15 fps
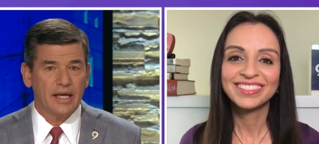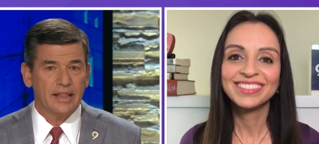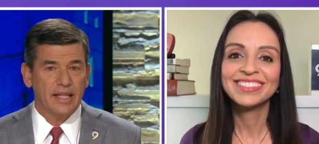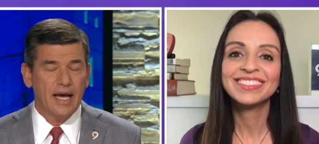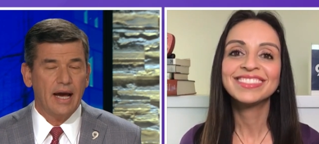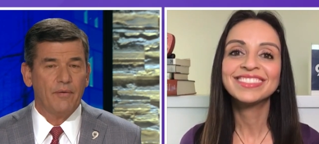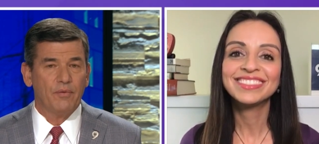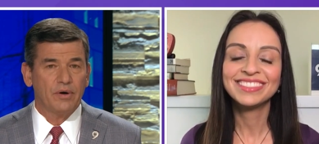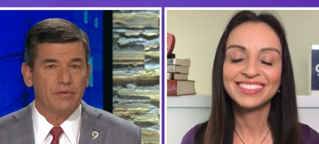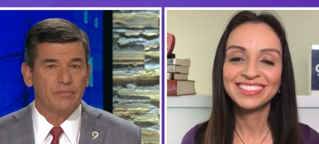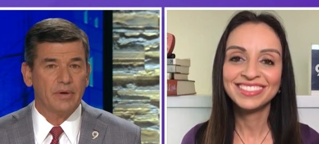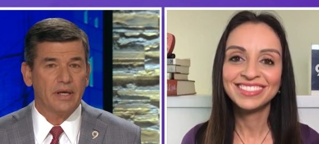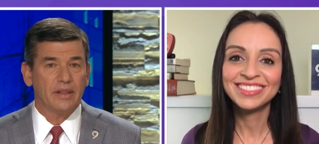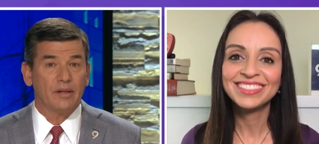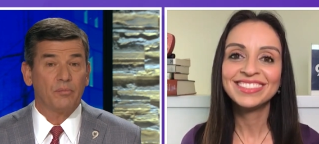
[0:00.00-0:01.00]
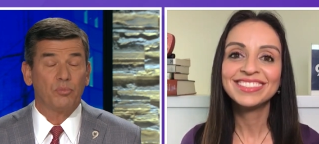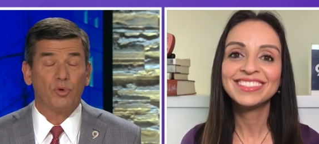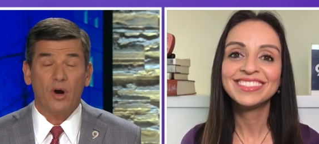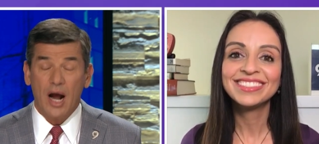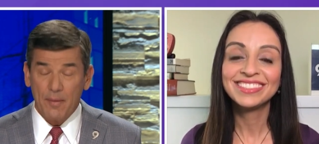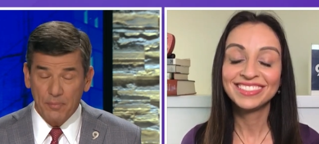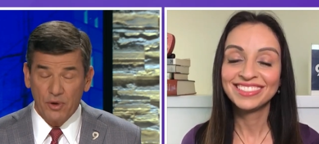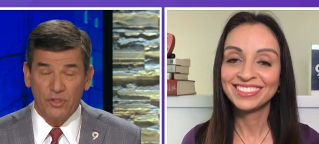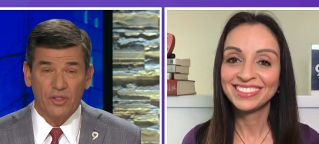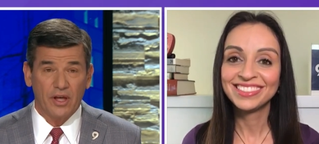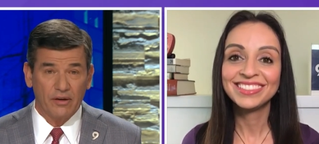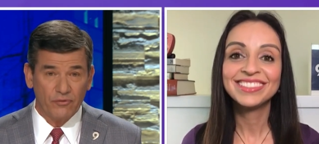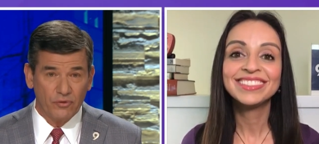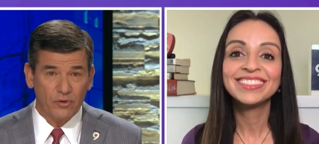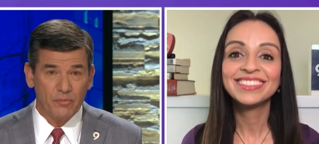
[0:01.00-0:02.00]
Speaker 1: and that would have been the proper thing
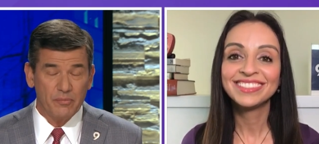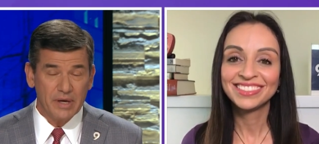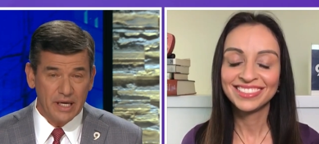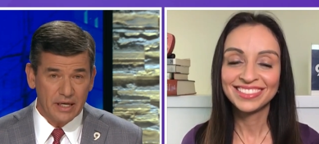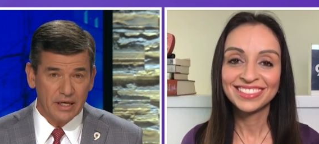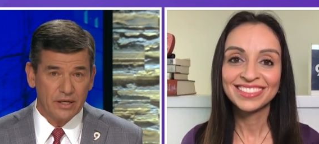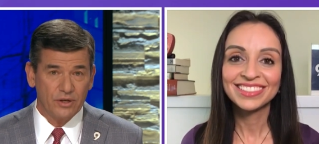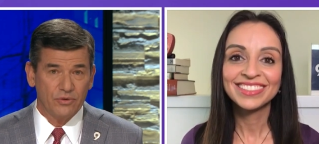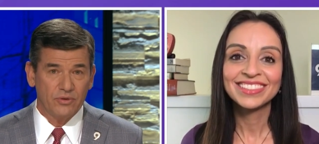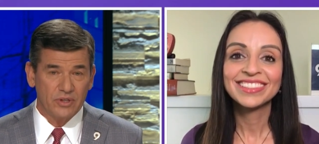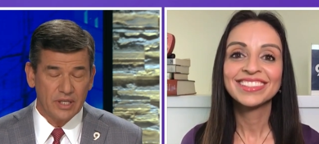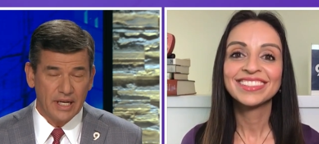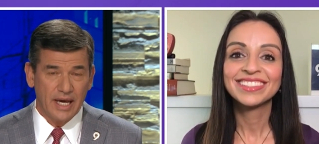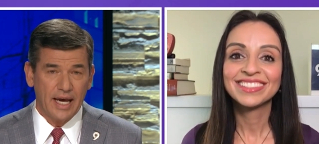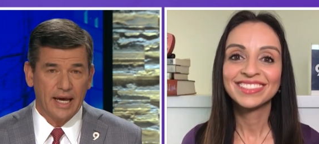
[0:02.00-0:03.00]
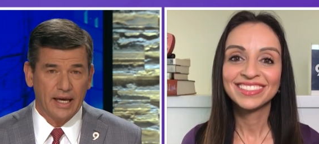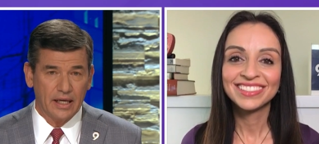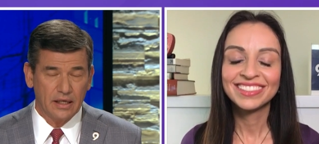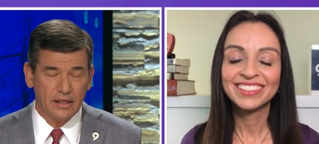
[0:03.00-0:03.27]
for me to do today.